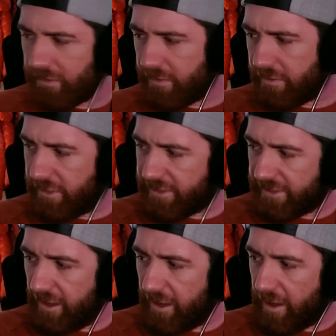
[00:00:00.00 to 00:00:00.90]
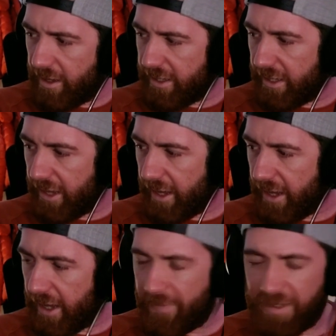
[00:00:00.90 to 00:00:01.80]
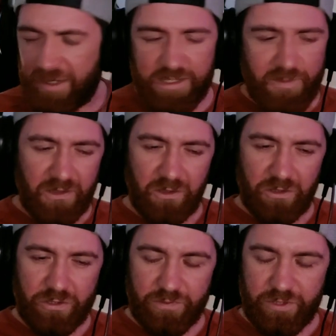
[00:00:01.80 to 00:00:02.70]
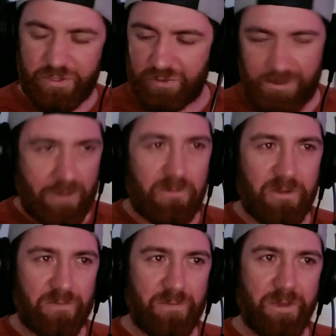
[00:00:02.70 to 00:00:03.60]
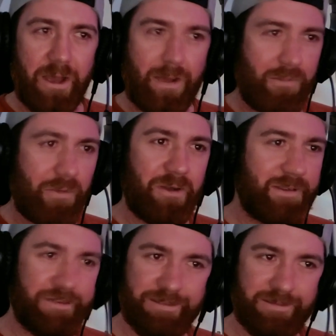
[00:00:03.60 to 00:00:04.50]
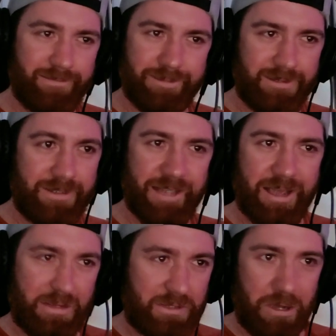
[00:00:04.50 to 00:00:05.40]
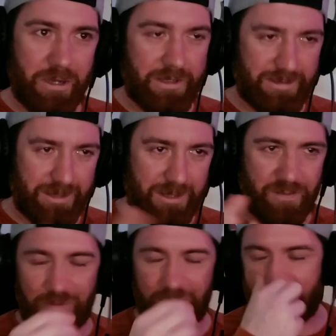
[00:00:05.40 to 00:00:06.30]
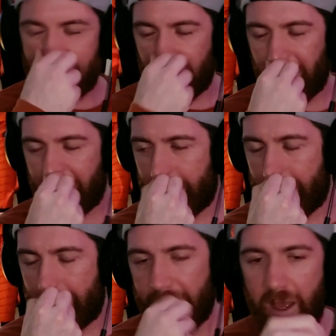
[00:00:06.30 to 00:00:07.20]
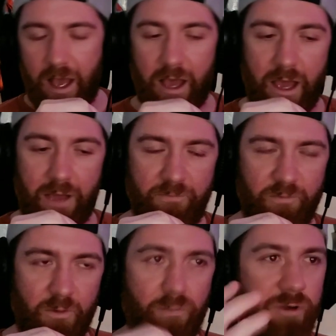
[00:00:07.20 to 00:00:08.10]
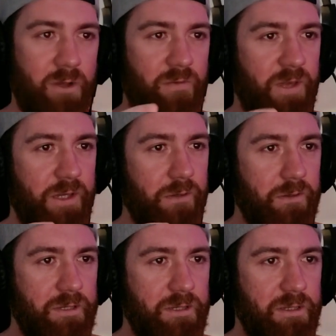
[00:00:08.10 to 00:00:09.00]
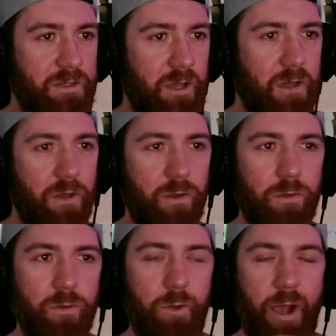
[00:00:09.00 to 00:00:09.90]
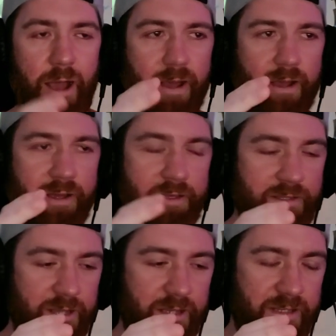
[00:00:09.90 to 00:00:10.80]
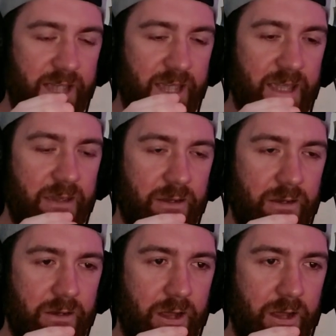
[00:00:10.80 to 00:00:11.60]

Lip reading: there's a guy, I mean, he's a bit controversial, I will admit. I'm not saying this guy is like the be all and end all of it, from Primer Fields, who has taken